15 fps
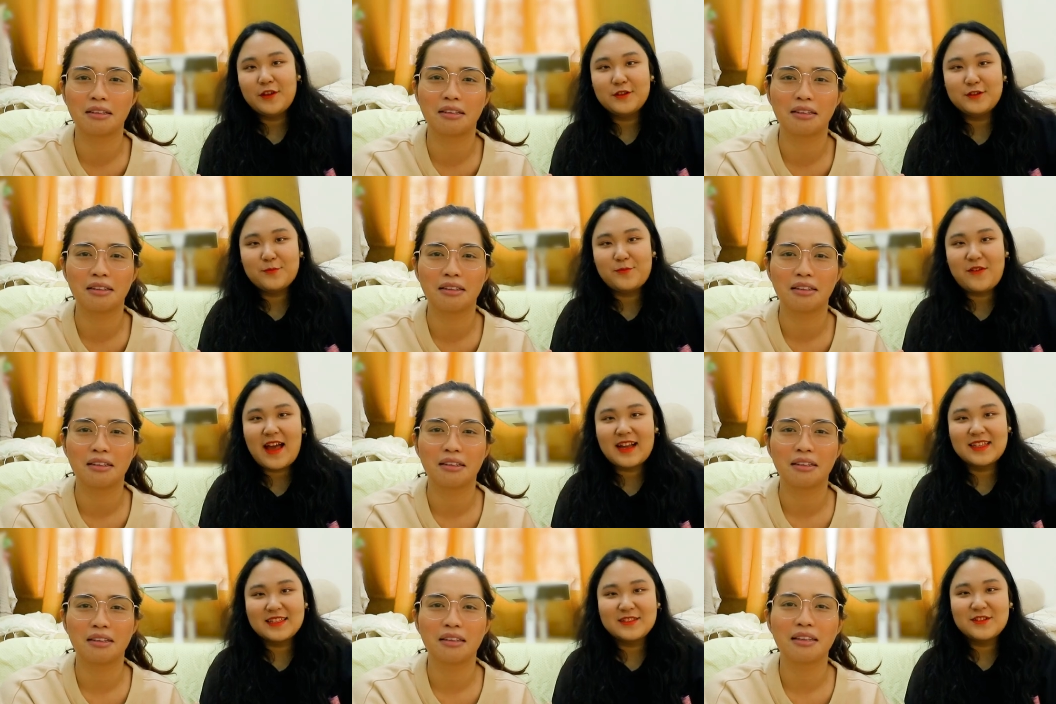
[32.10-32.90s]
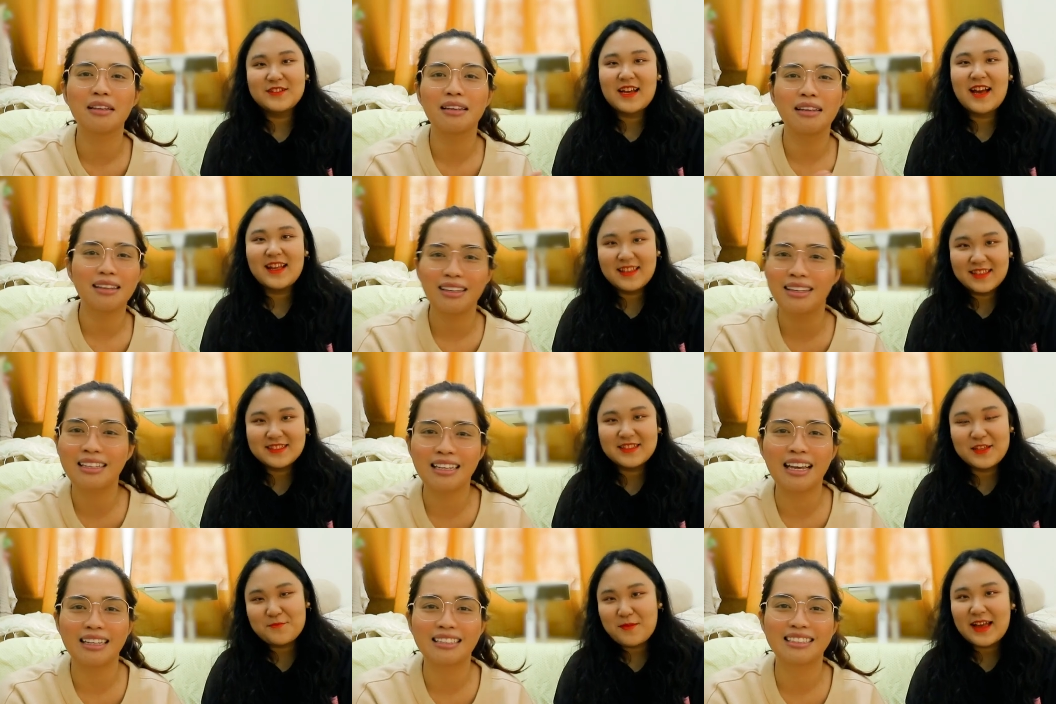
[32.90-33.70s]
Speaker 1: you to practice your Chinese
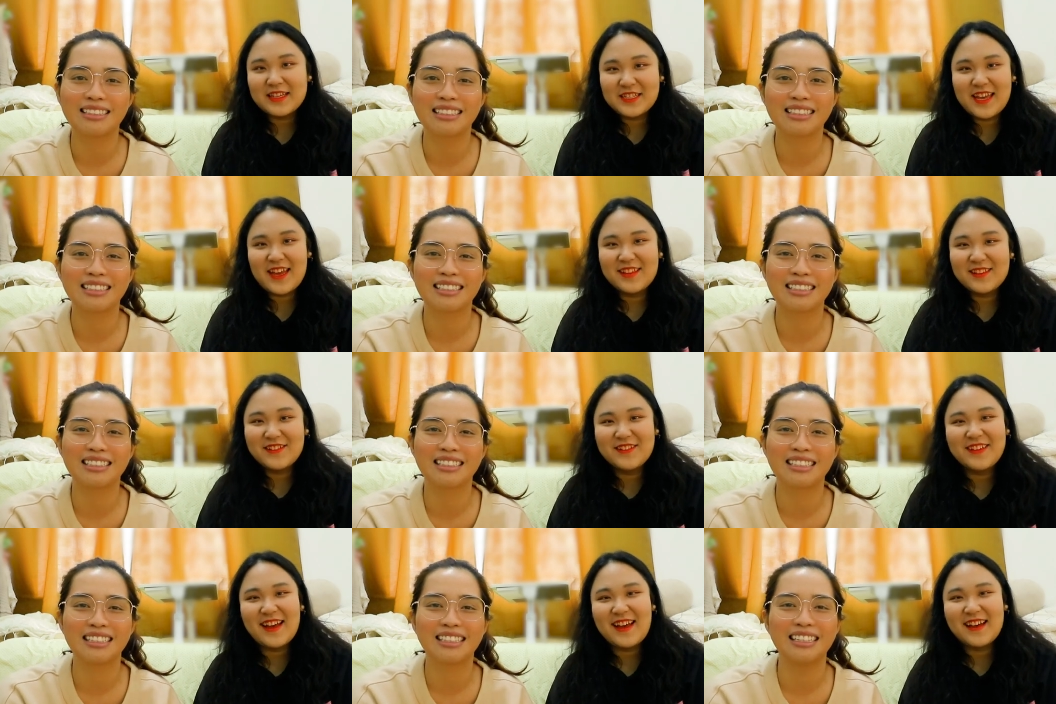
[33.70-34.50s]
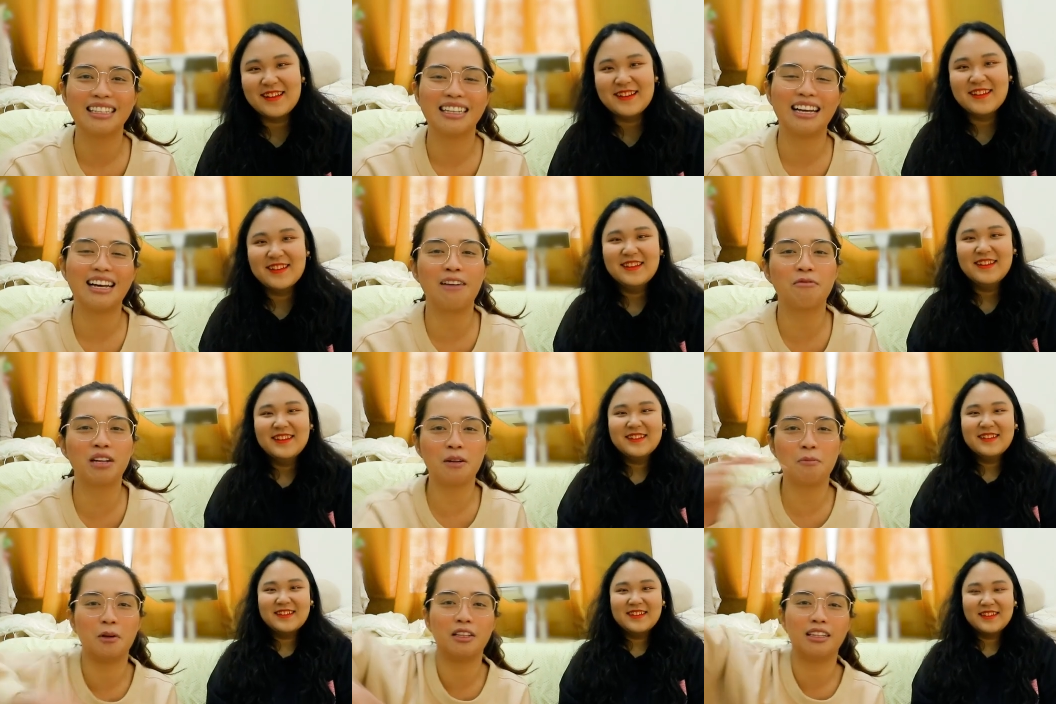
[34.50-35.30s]
yes. in my channel. Yeah. Yeah. I'm gonna
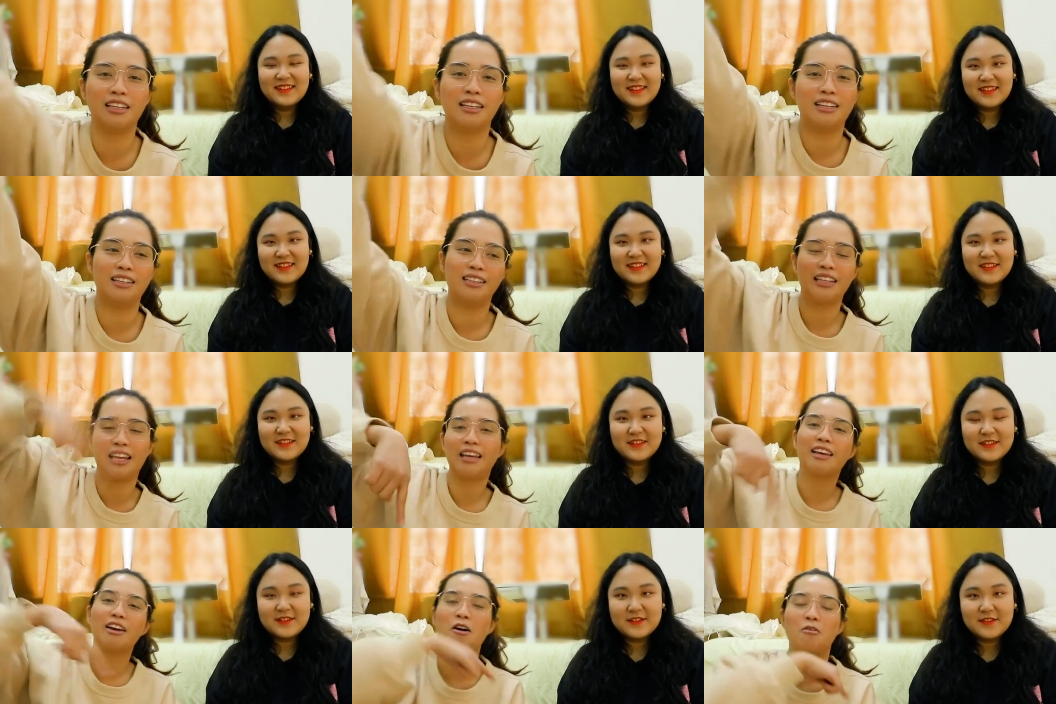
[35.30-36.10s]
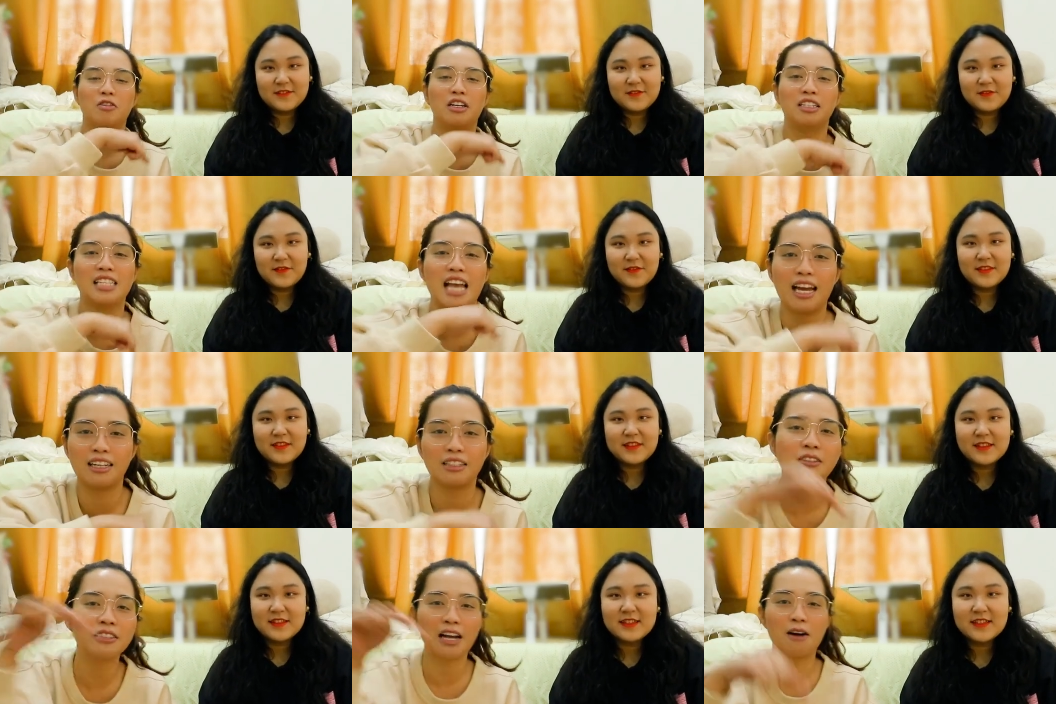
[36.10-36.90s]
put the link of her
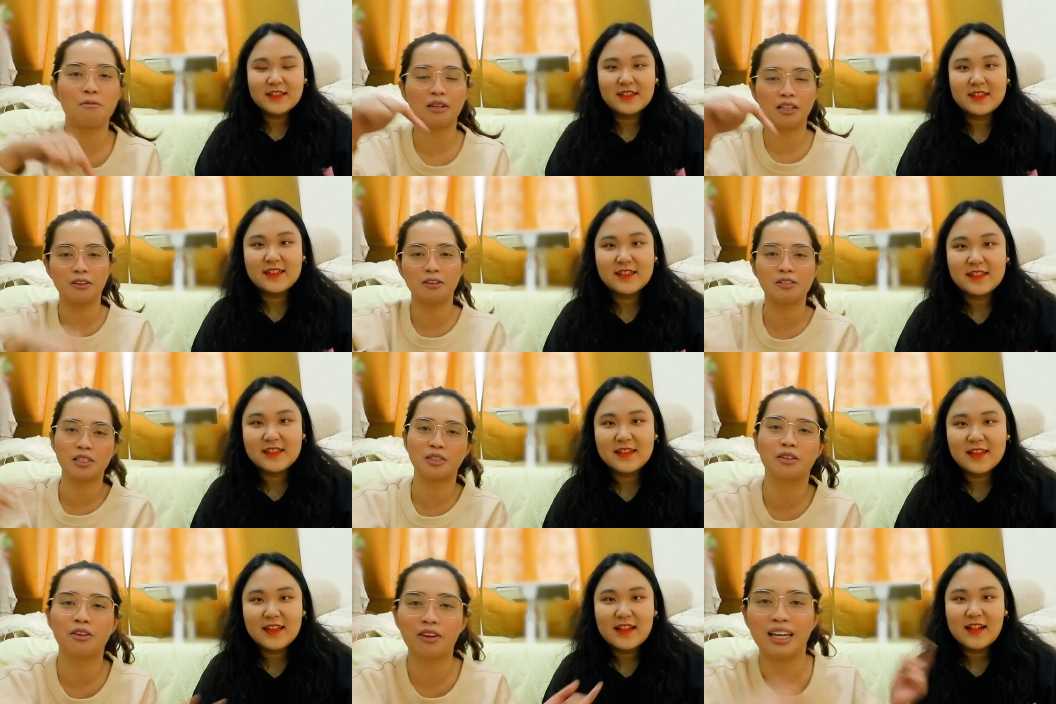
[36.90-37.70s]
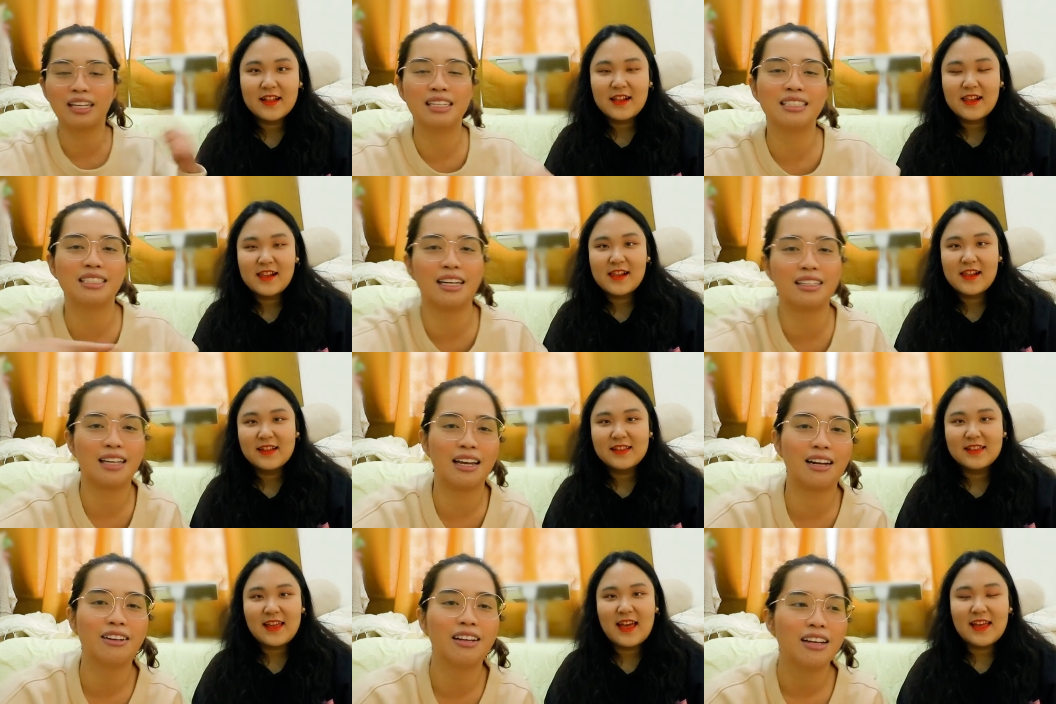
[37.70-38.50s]
channel down below, so go ahead and check that
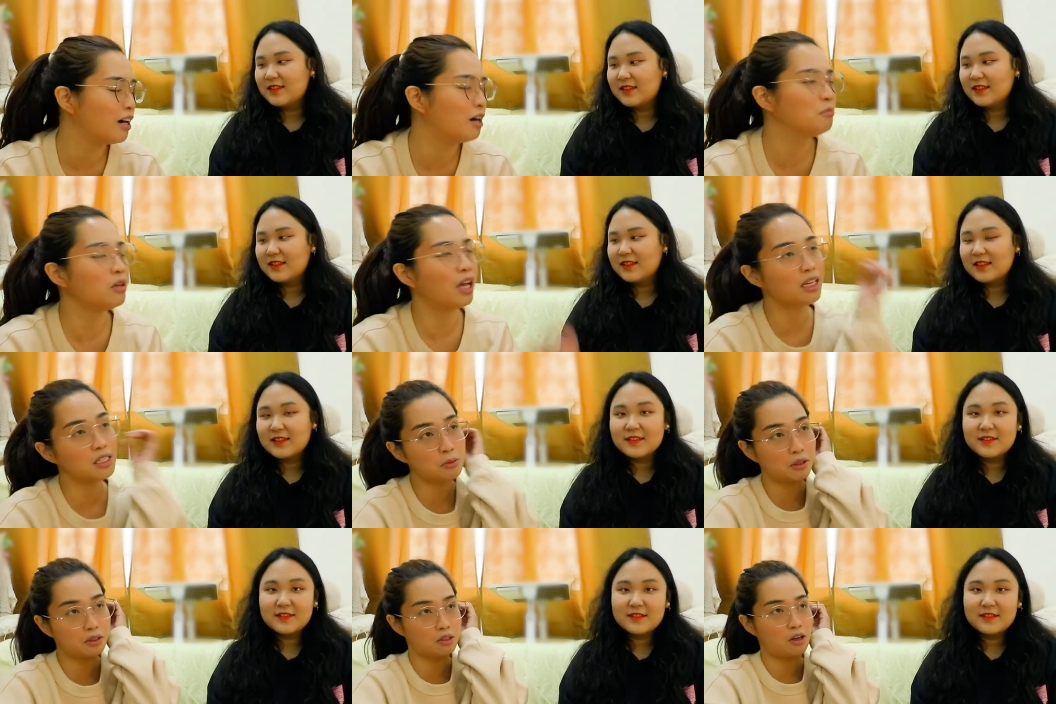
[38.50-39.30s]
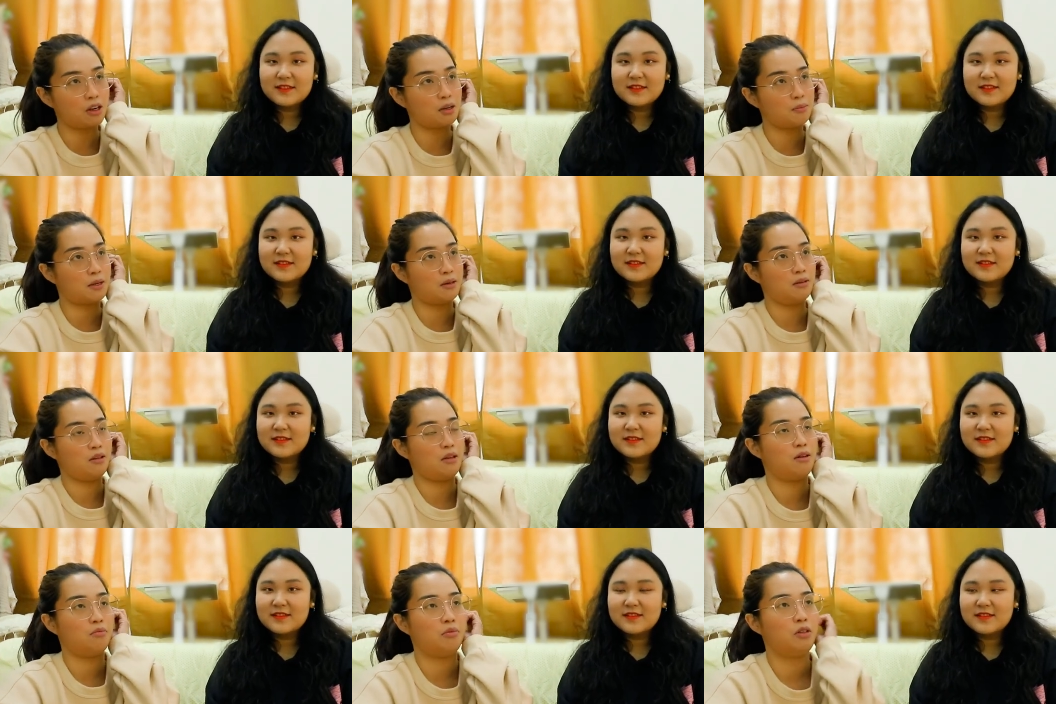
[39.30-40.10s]
out. Yeah. Um, I guess we could talk about
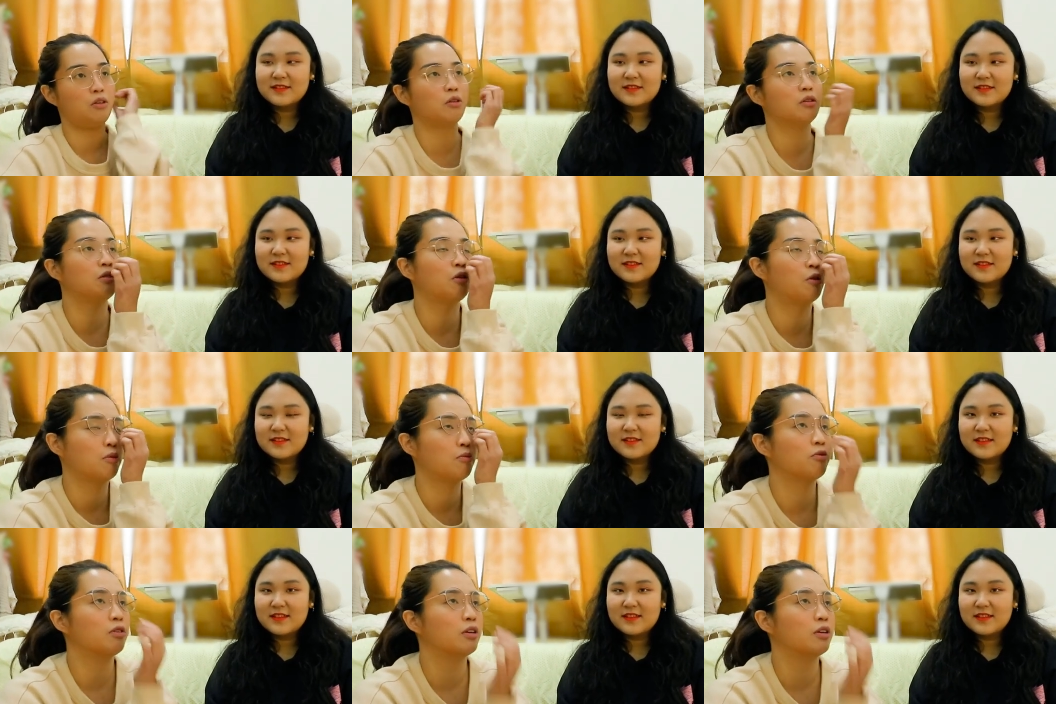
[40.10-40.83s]
um your dorm